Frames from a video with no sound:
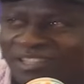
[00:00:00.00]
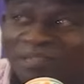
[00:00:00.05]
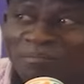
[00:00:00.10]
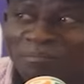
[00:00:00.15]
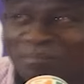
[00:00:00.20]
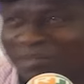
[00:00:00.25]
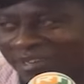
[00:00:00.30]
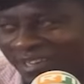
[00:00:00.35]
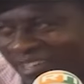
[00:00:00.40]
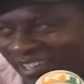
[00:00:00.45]

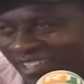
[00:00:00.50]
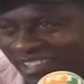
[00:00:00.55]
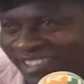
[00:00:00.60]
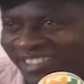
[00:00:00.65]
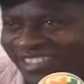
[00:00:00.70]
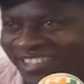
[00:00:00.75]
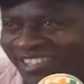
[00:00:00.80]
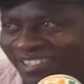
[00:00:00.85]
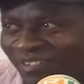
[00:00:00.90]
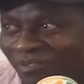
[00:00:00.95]
and bring
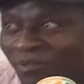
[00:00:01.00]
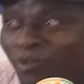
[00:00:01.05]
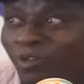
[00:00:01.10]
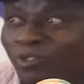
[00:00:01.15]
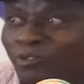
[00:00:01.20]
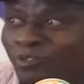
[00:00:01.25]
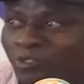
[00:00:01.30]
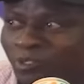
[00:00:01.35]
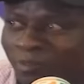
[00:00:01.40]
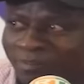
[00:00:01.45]
it. We
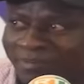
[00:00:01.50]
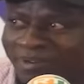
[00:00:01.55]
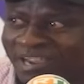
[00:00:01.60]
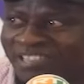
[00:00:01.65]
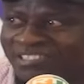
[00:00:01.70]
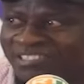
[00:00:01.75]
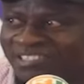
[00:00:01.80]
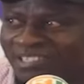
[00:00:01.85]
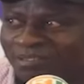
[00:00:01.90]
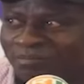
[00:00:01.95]
want to
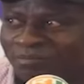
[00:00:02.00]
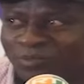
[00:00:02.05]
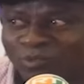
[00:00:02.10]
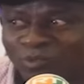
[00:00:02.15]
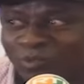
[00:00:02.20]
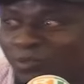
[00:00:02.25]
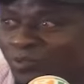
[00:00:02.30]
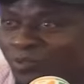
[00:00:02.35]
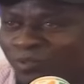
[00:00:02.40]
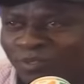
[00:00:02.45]
surprise them,
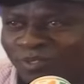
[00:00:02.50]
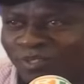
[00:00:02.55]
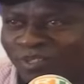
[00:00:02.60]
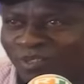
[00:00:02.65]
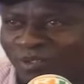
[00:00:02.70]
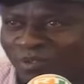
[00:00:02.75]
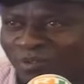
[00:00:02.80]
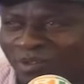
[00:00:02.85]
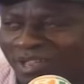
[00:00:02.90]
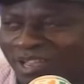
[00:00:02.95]
so
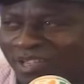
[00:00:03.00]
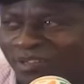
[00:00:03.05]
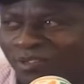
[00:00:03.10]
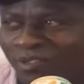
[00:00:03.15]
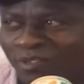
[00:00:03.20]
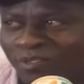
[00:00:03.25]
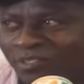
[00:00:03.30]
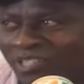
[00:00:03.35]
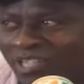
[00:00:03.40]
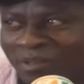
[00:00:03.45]
we are
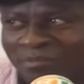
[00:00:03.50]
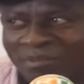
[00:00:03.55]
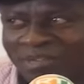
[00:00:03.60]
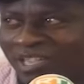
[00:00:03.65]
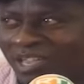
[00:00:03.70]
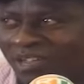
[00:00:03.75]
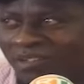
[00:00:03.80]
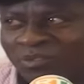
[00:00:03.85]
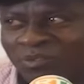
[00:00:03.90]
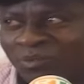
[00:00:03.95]
not
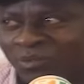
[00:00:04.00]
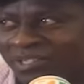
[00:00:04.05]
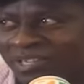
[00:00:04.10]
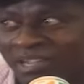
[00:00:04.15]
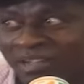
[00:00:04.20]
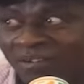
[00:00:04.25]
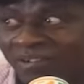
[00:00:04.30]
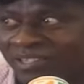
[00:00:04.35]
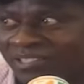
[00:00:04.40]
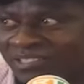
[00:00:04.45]
coming out
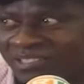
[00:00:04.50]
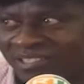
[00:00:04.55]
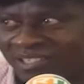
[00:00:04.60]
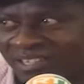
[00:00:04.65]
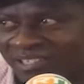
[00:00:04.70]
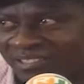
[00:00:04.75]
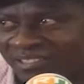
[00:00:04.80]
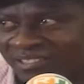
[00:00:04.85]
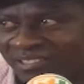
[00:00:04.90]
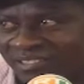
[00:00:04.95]
with our
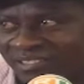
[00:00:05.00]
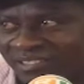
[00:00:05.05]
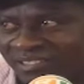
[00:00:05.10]
arsenal.